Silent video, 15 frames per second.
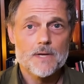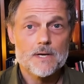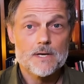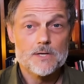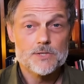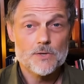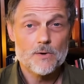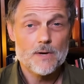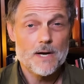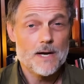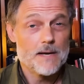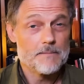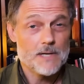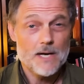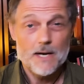So
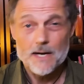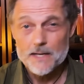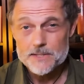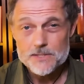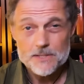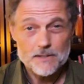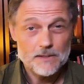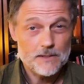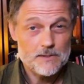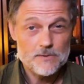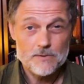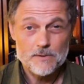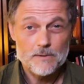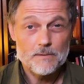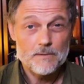I'm constantly
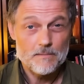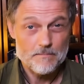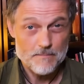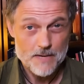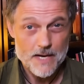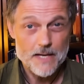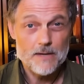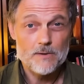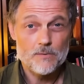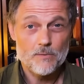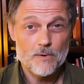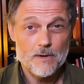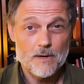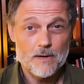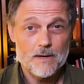doing my own
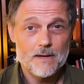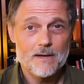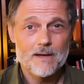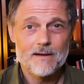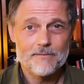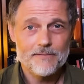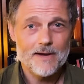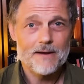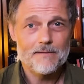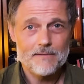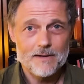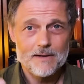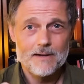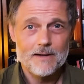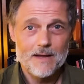work if I
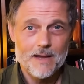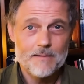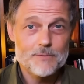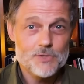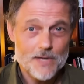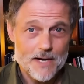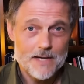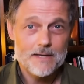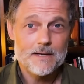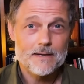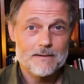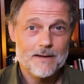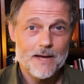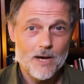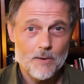am trying to
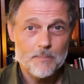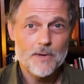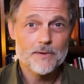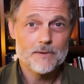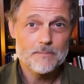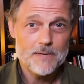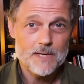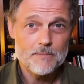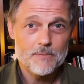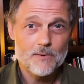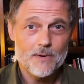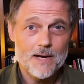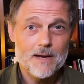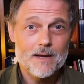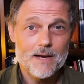help other people.
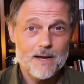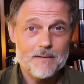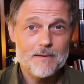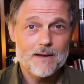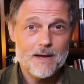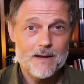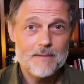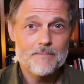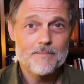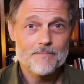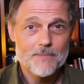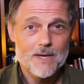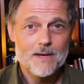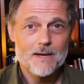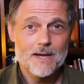
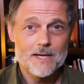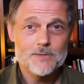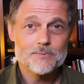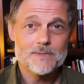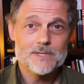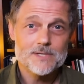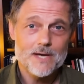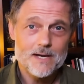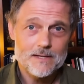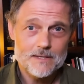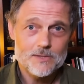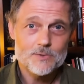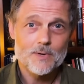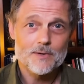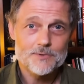As we say in the
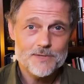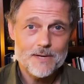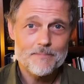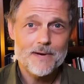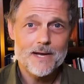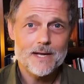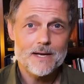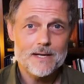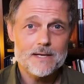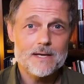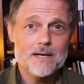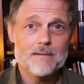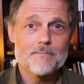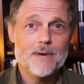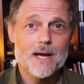12-step, I got to
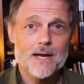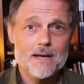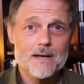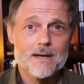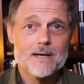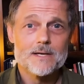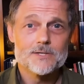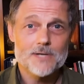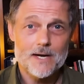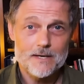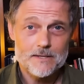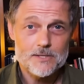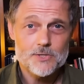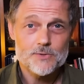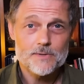keep my side of
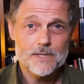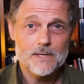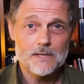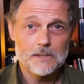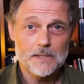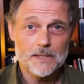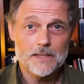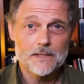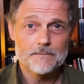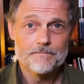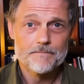the street clean.